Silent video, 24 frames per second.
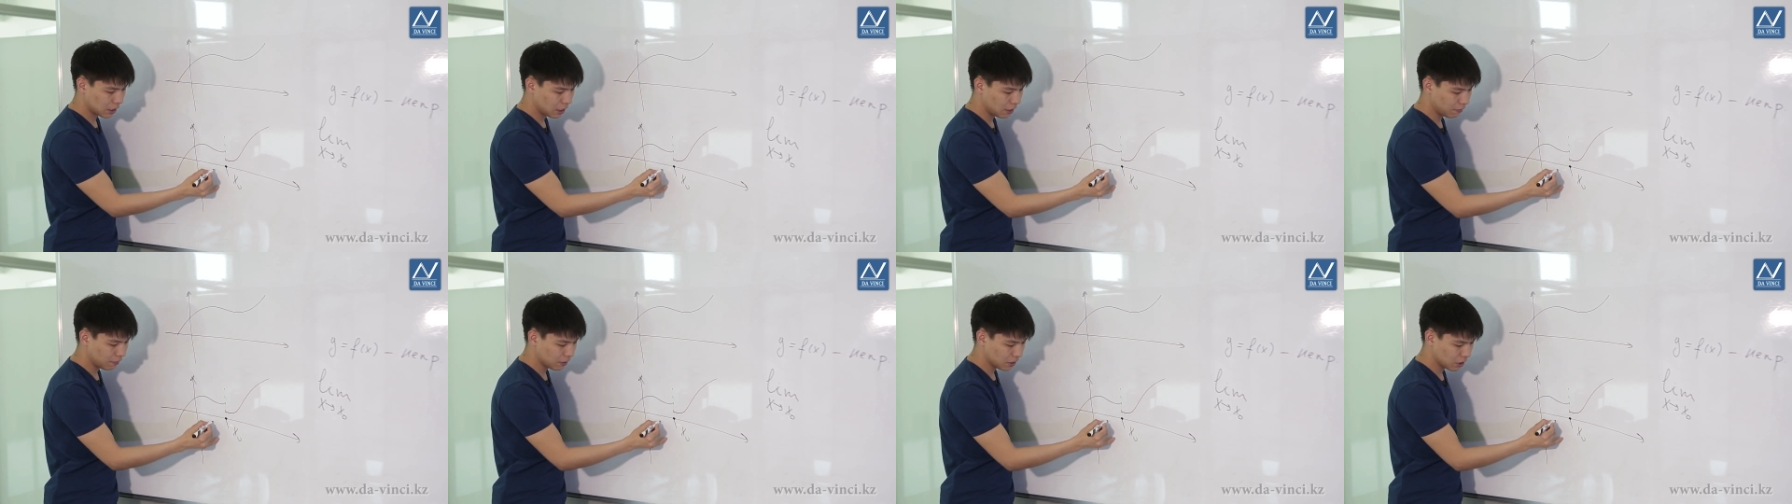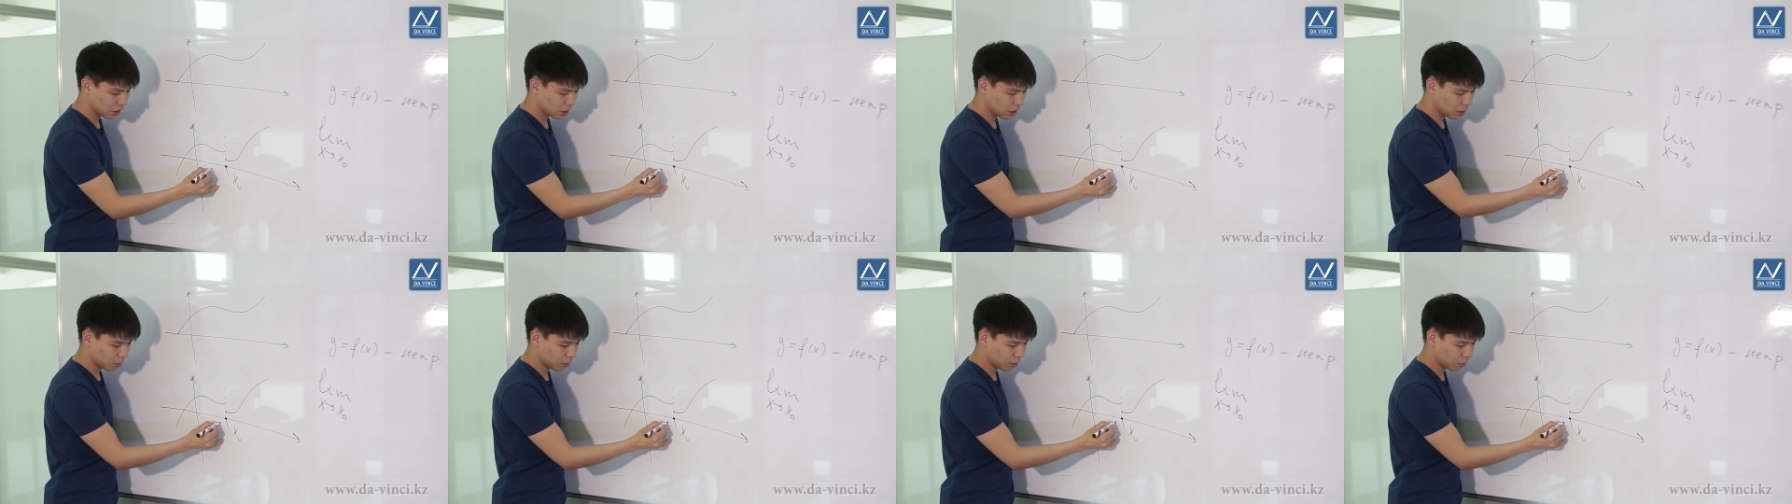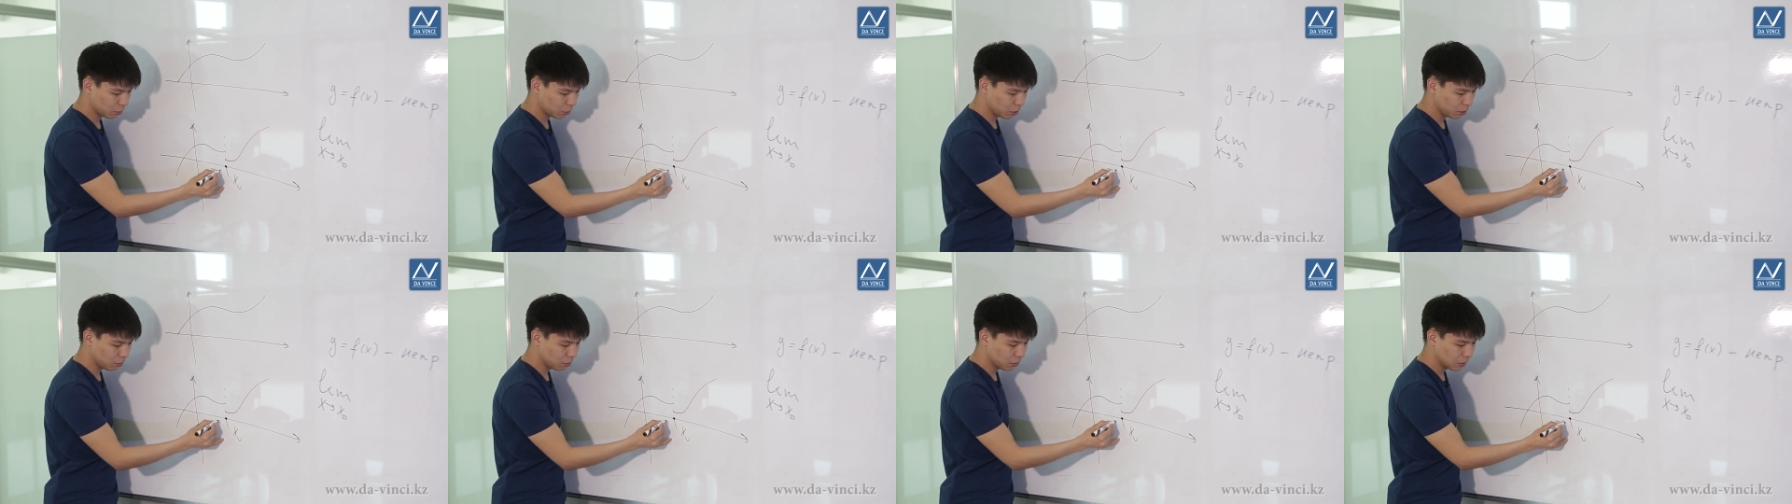So the limit
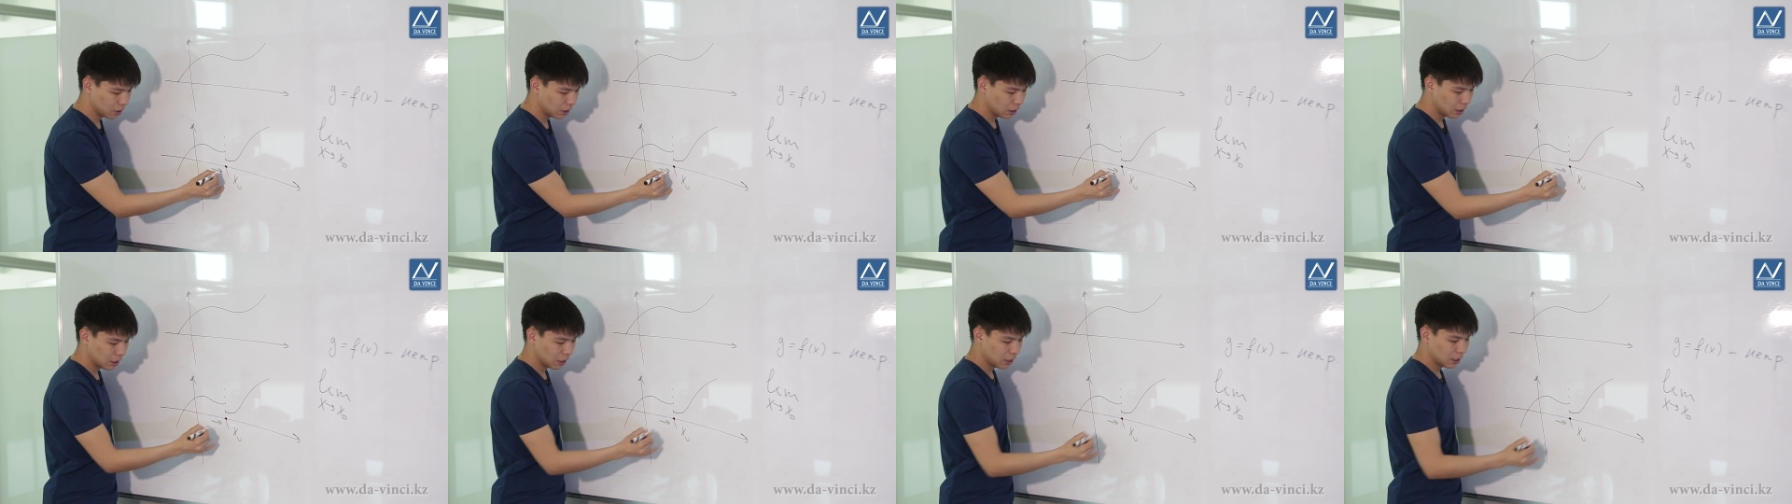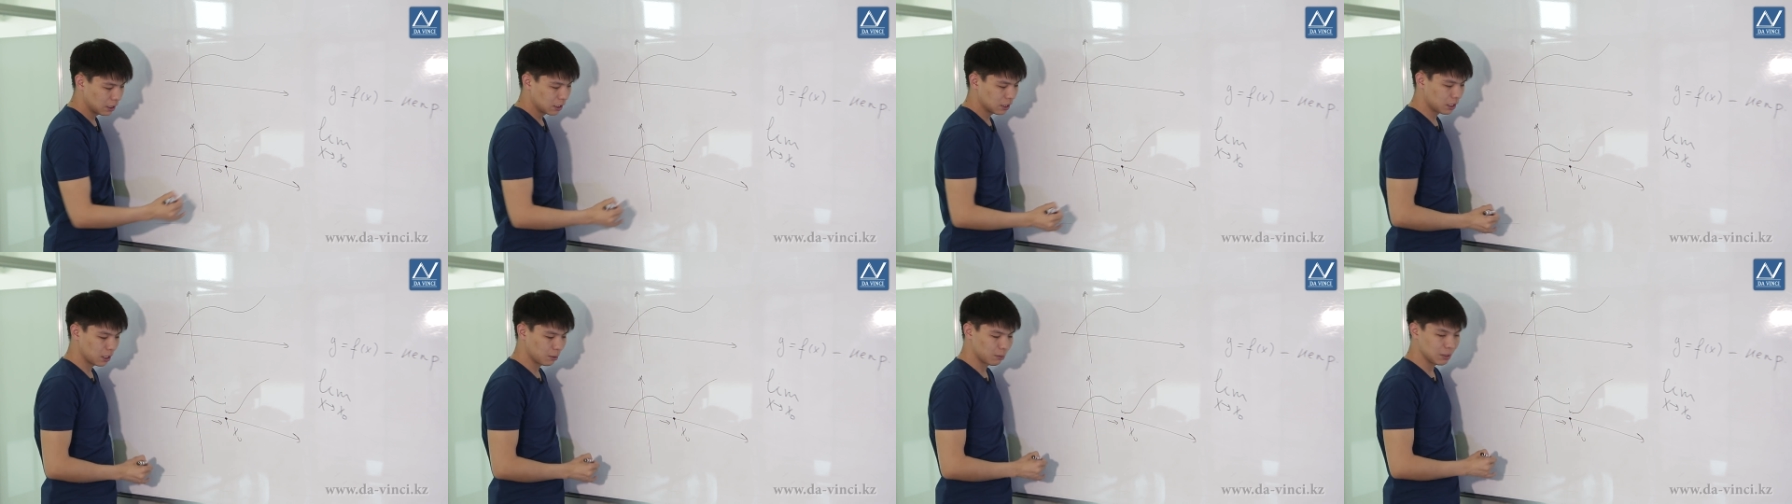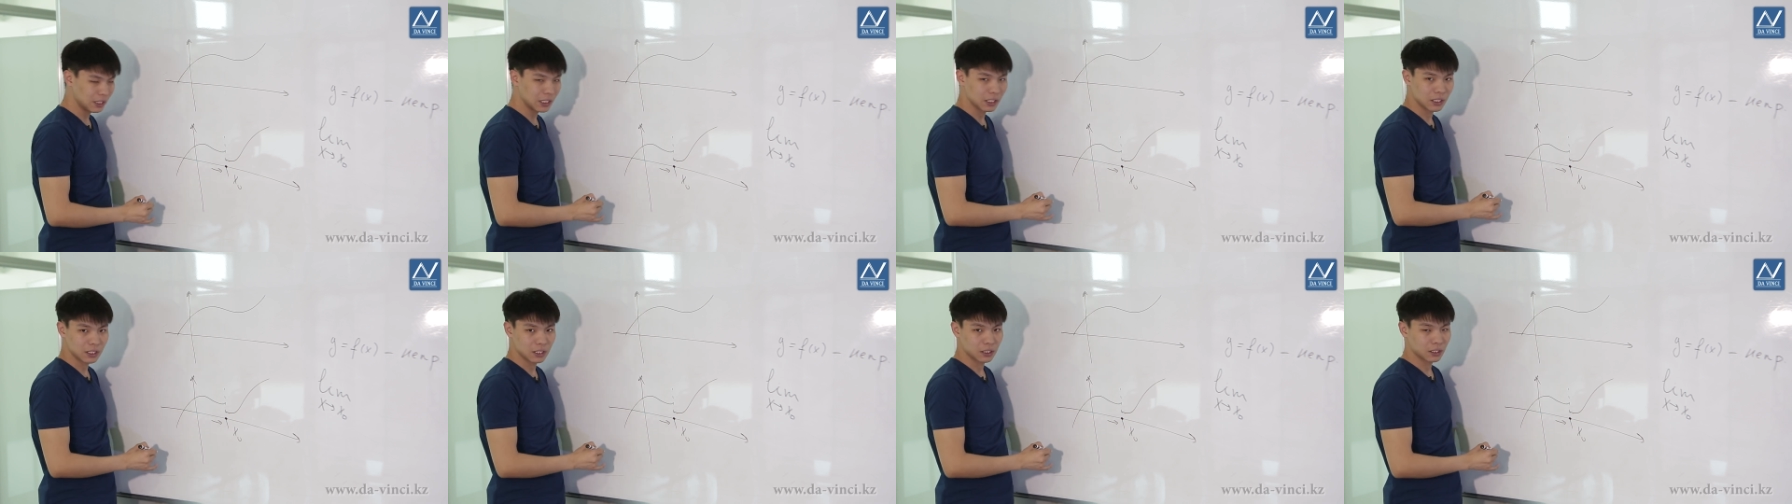from the left means that
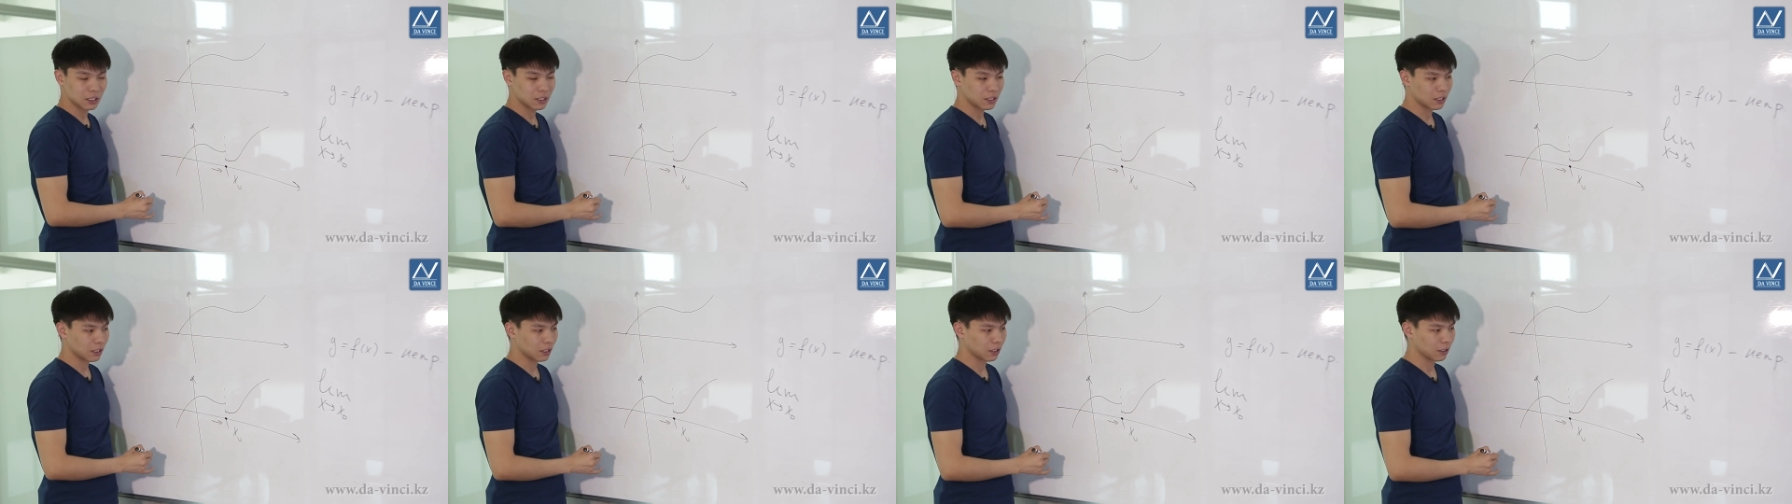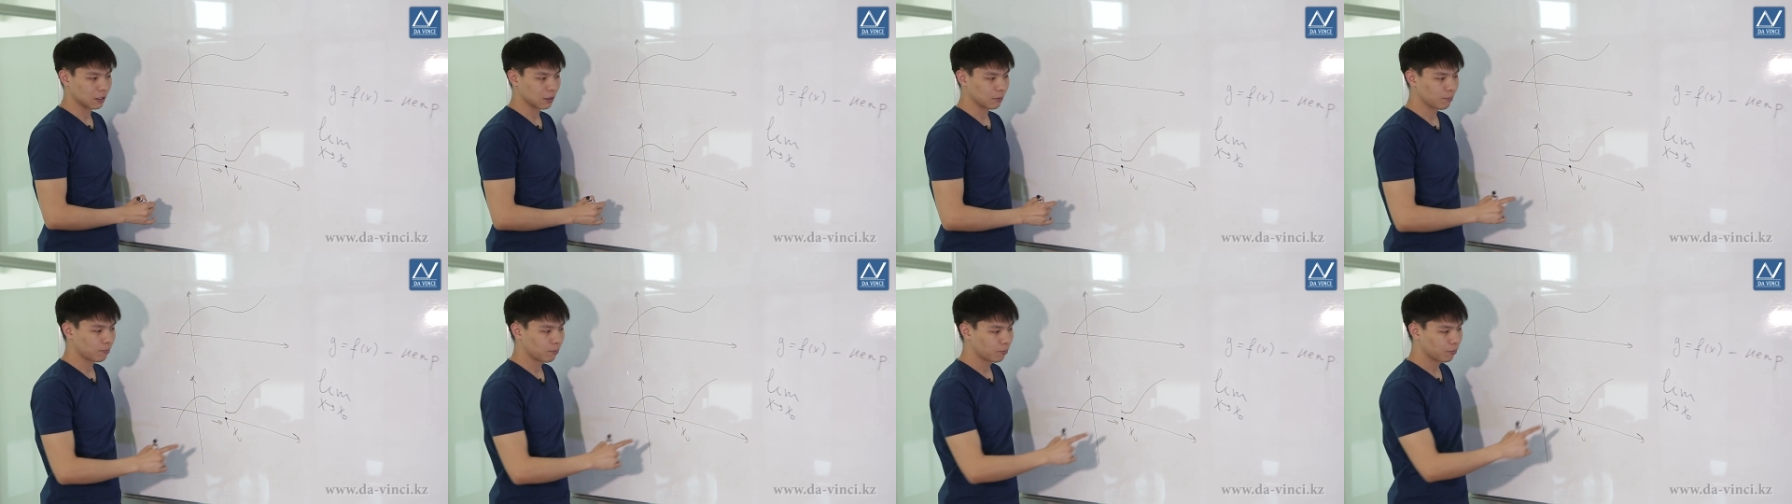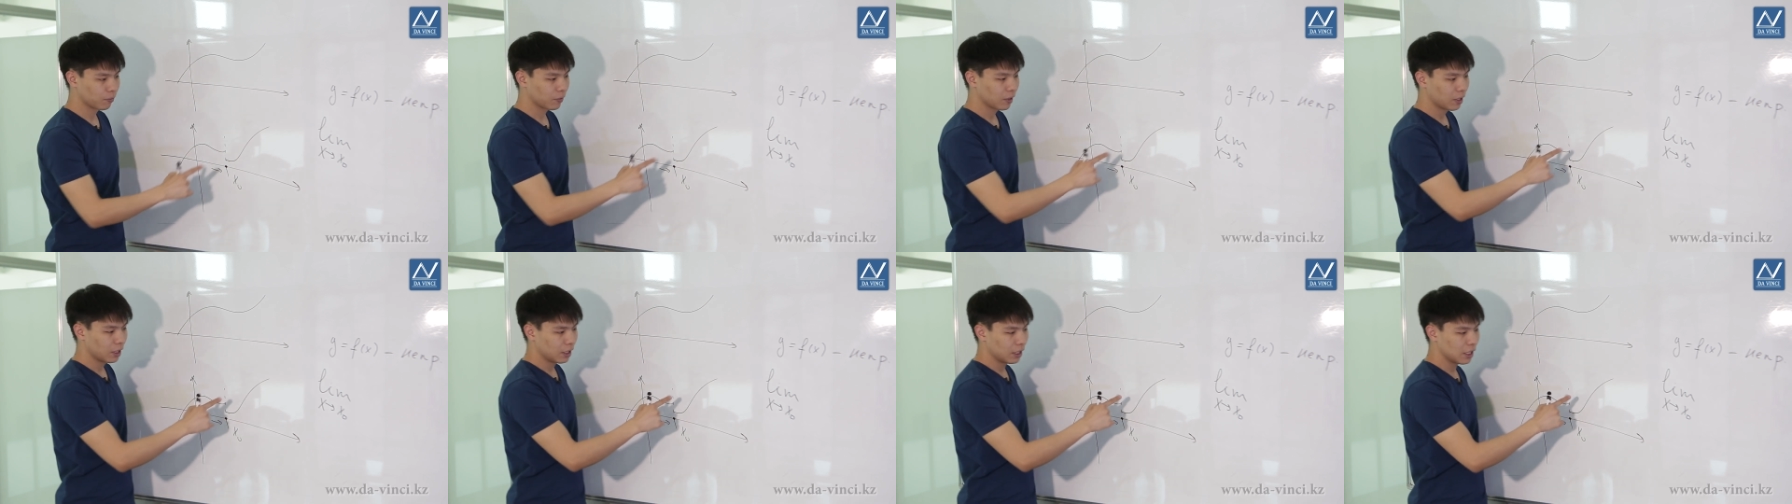we will tend forward
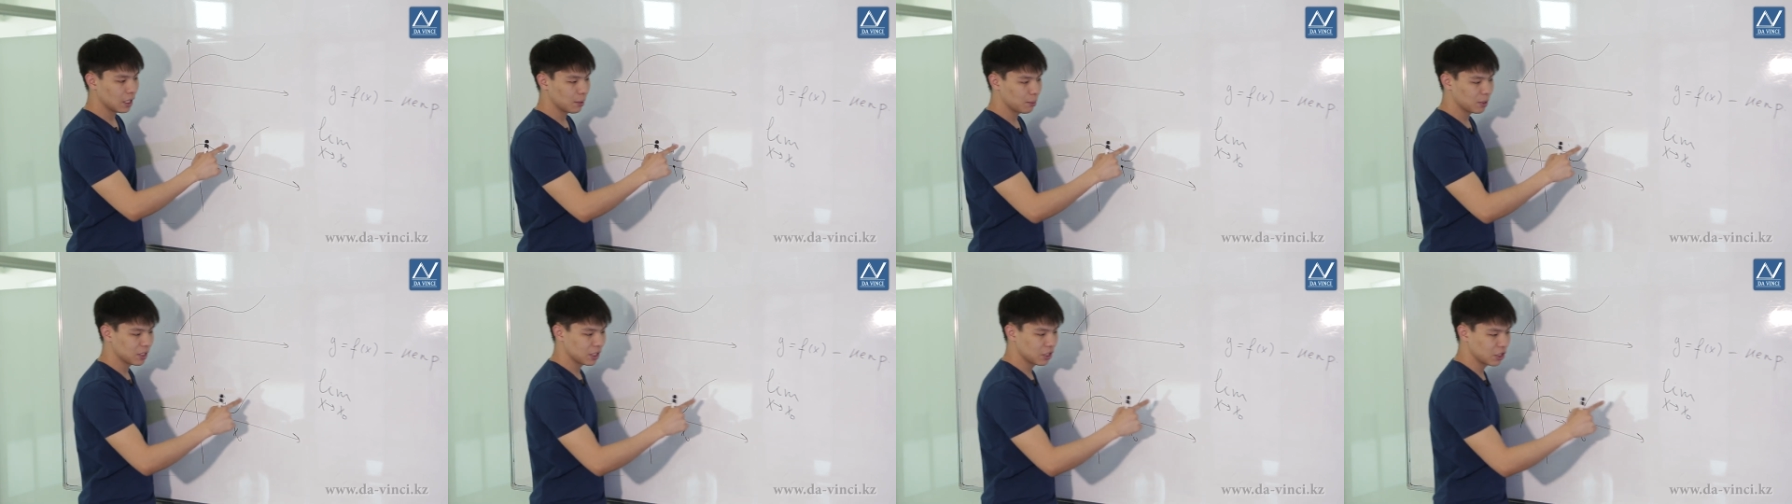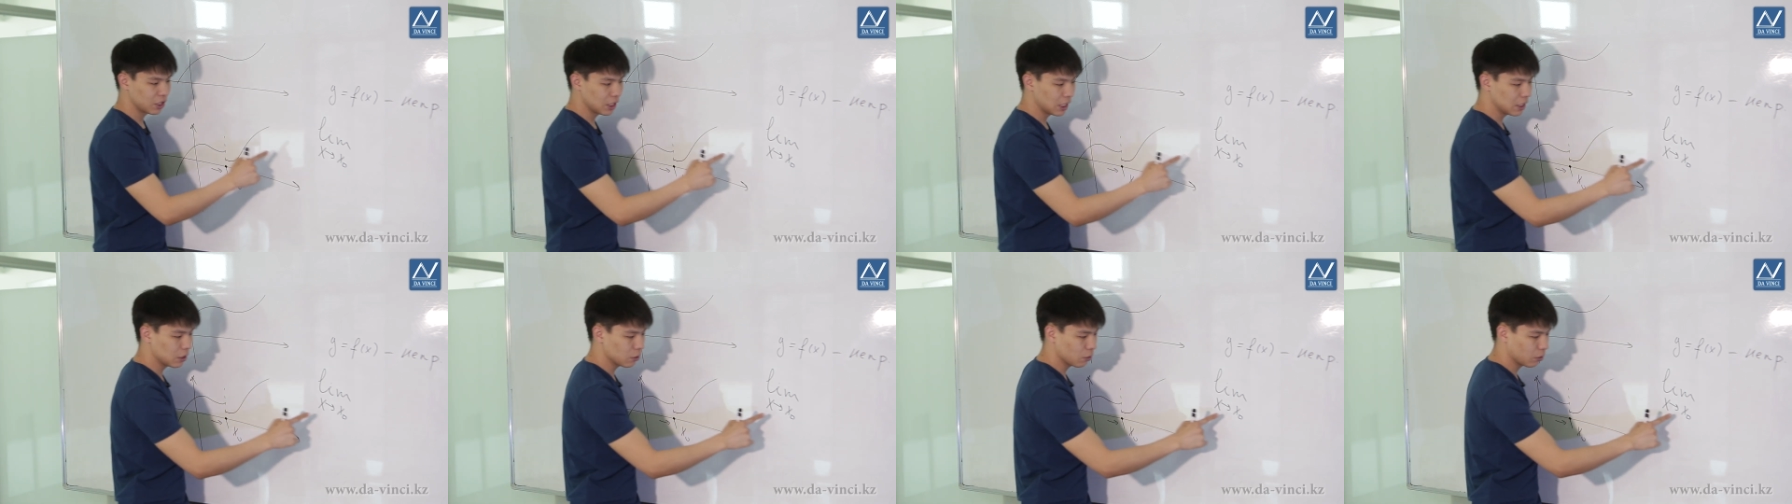from this side,